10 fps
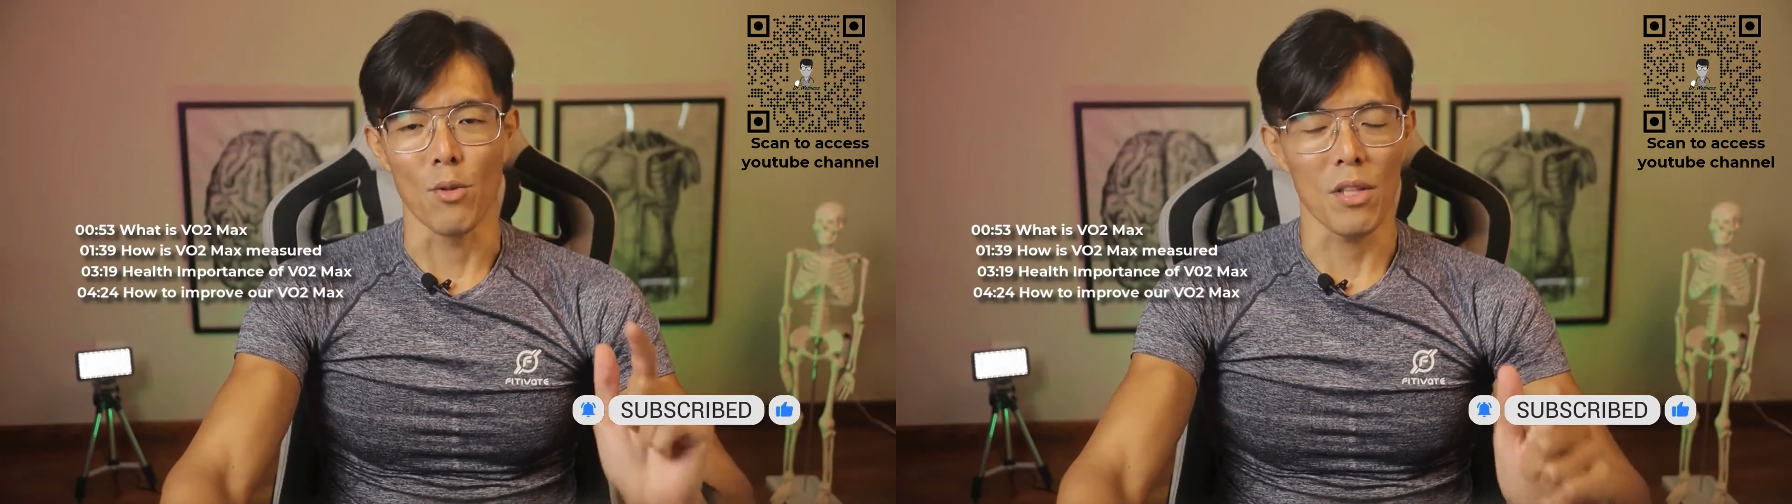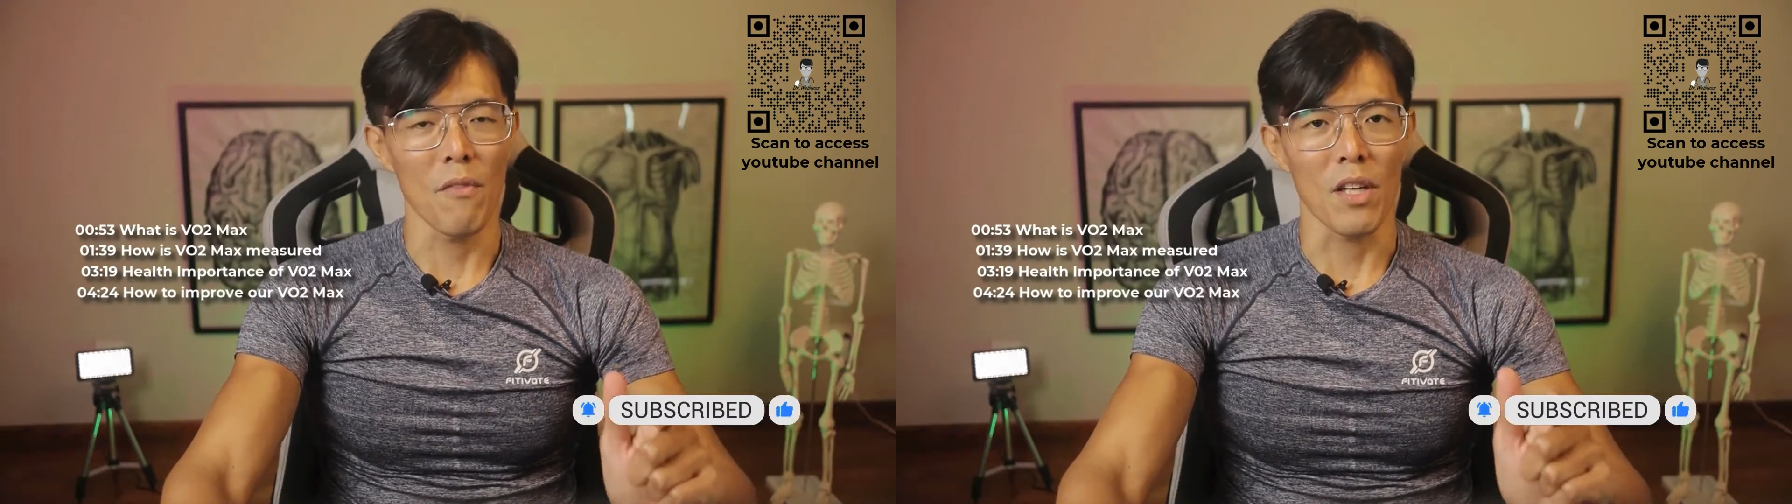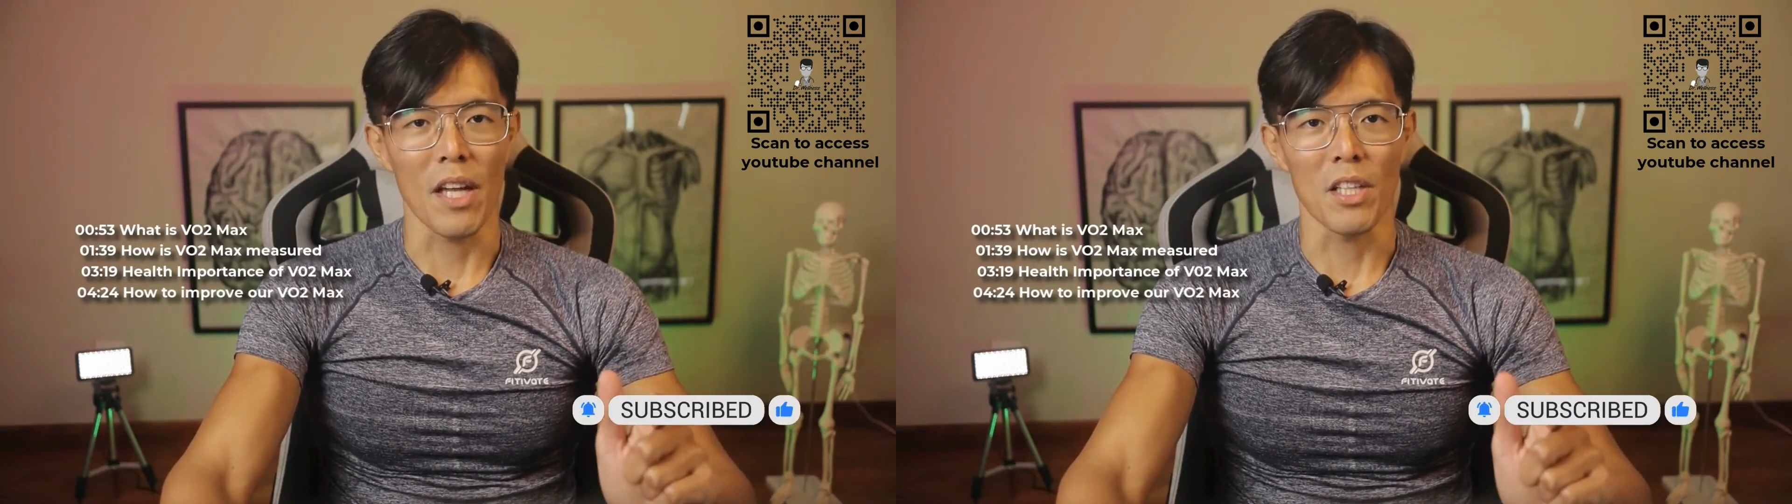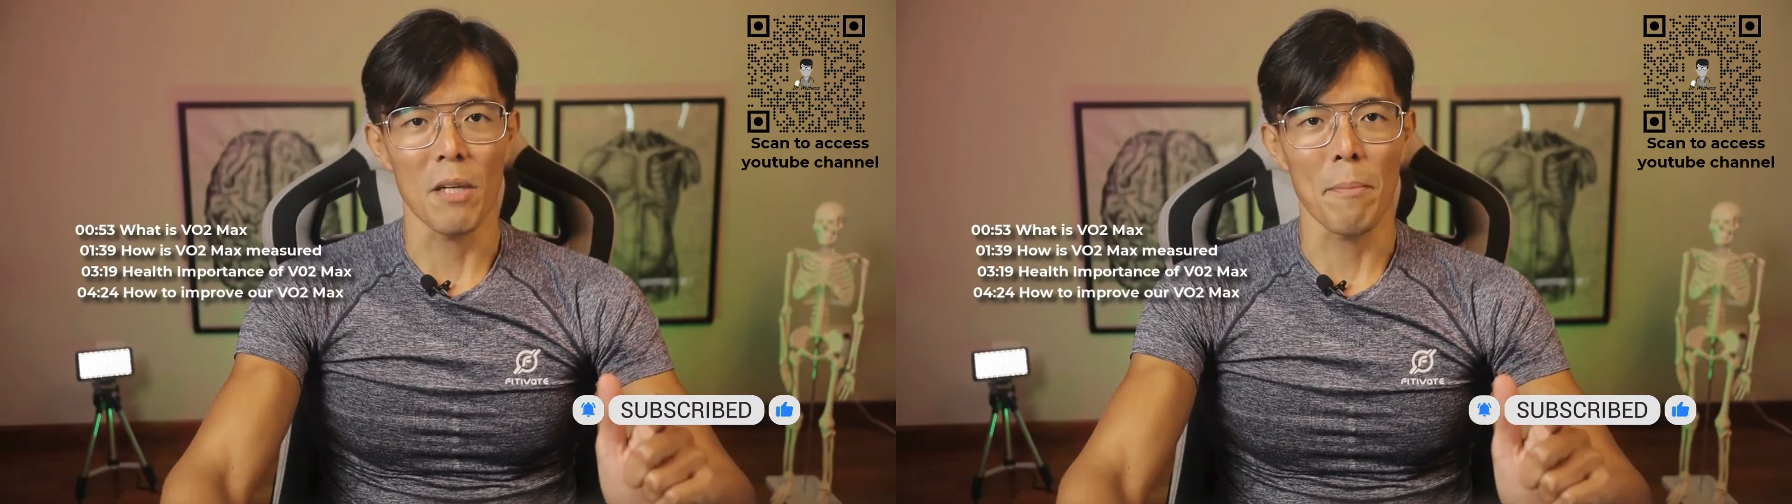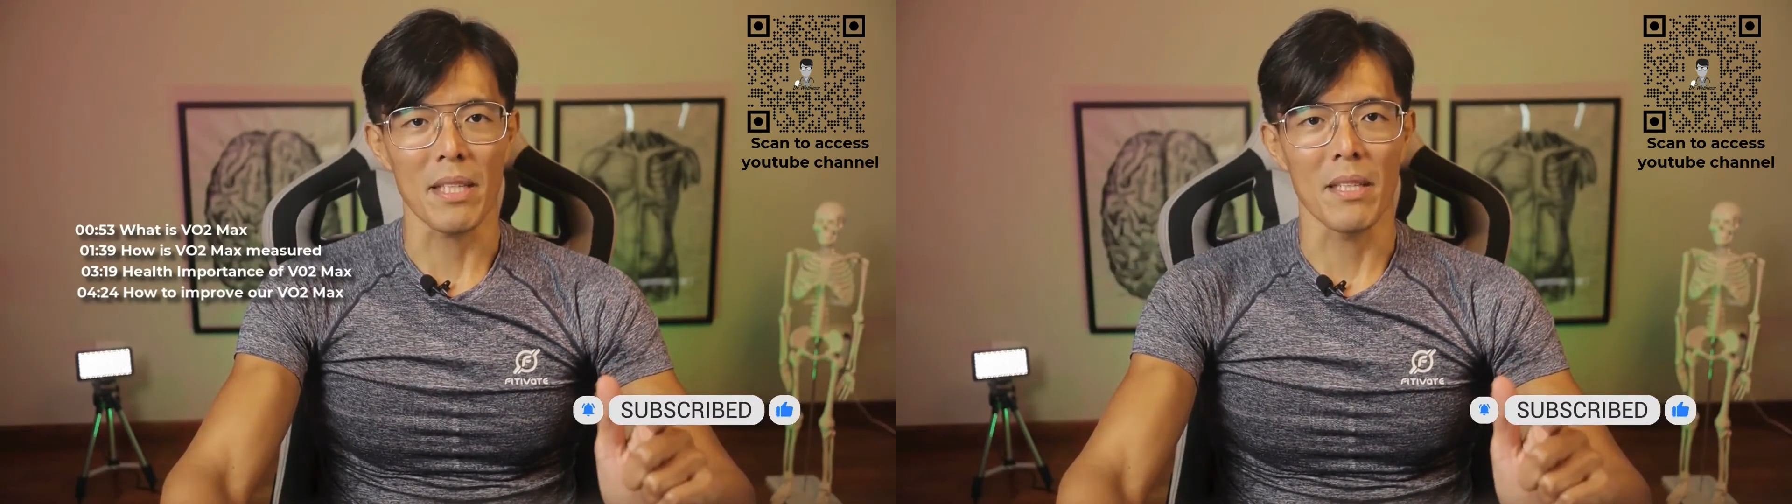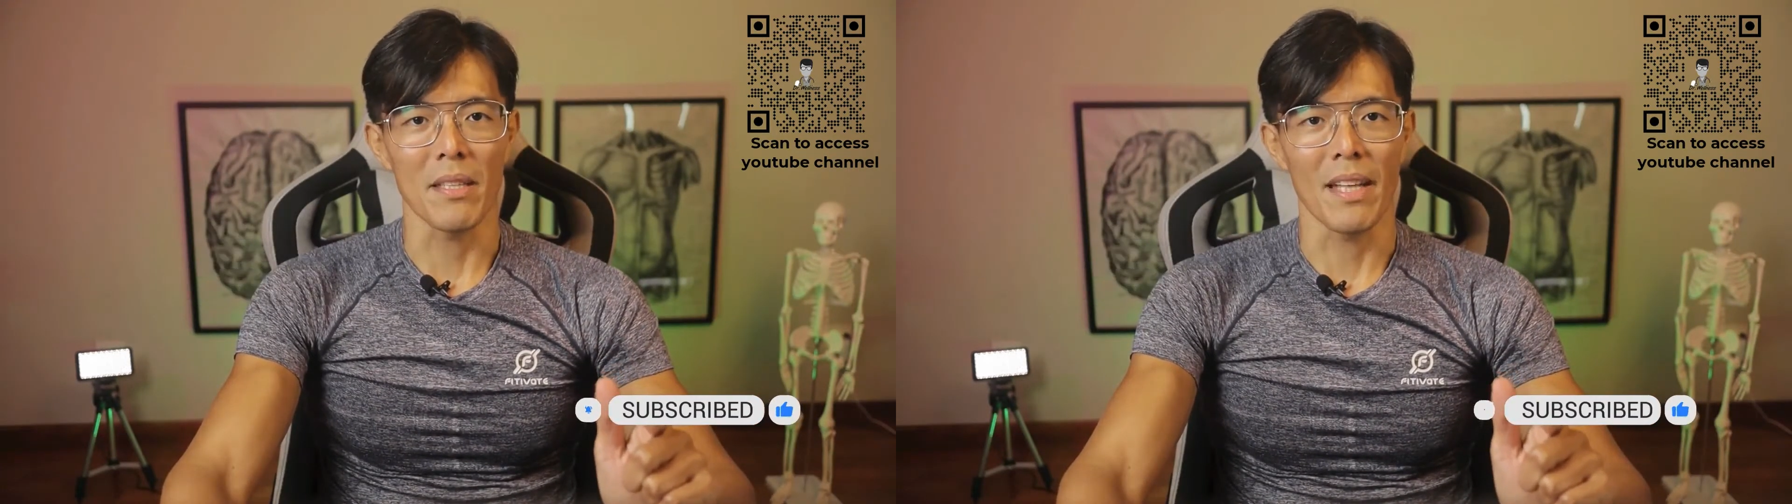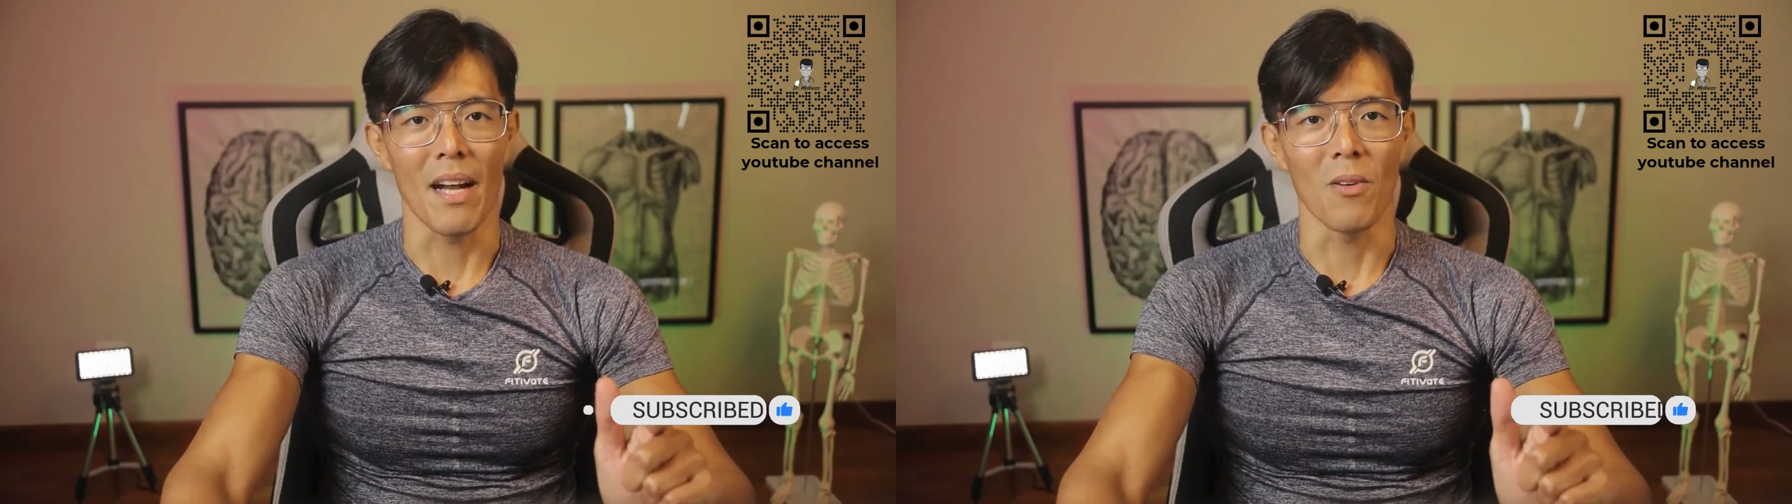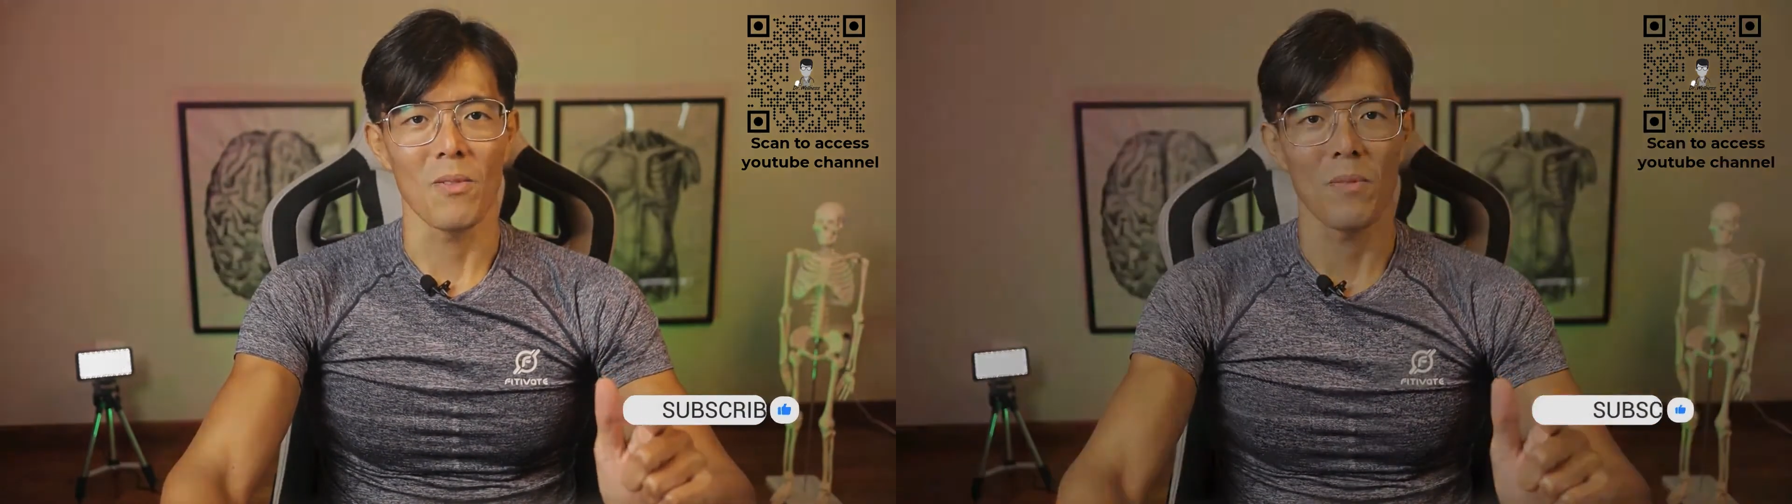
notification button now.